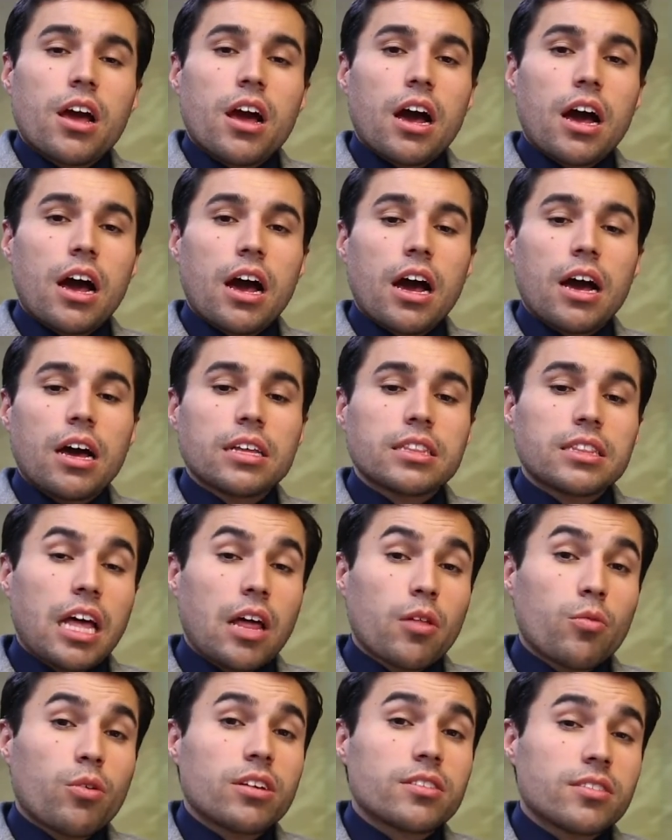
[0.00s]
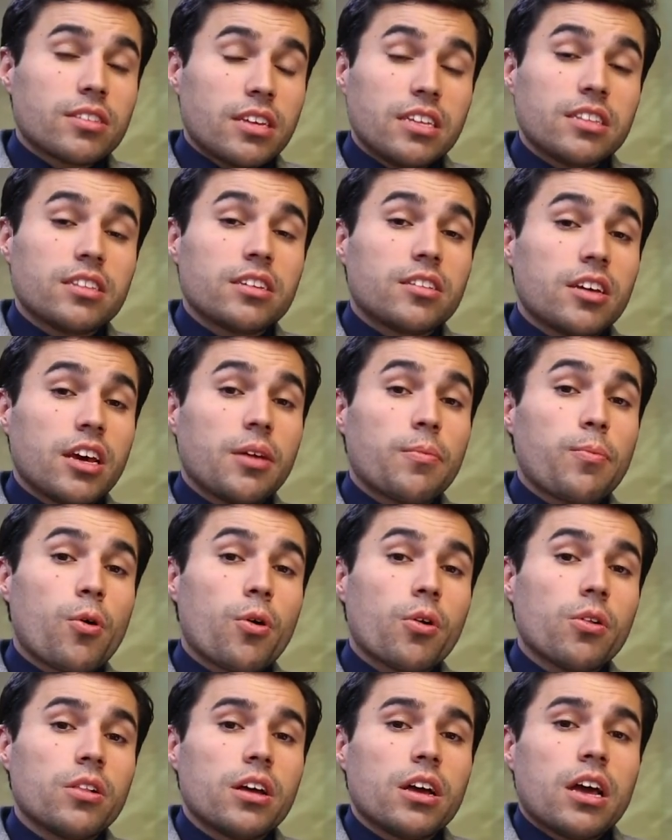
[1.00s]
That was in the
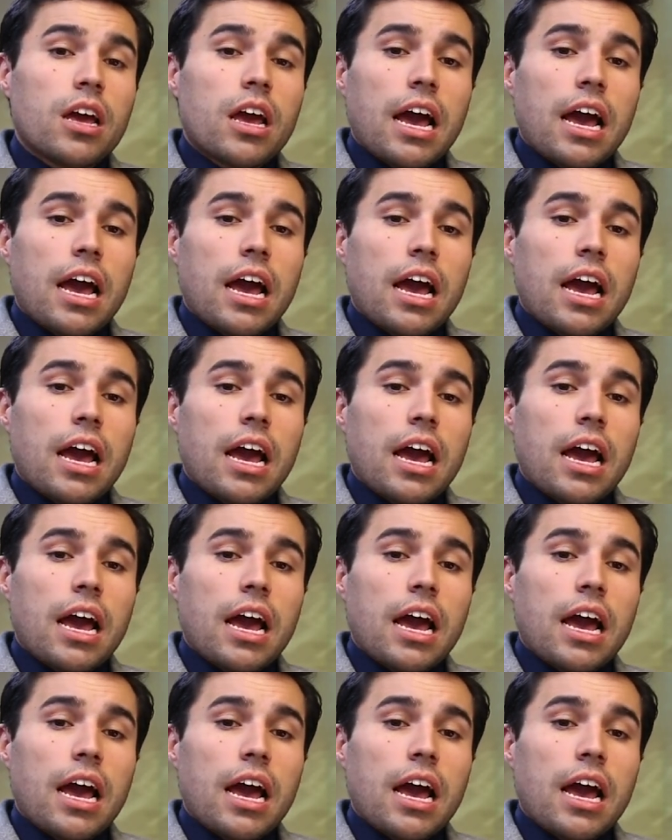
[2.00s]
table,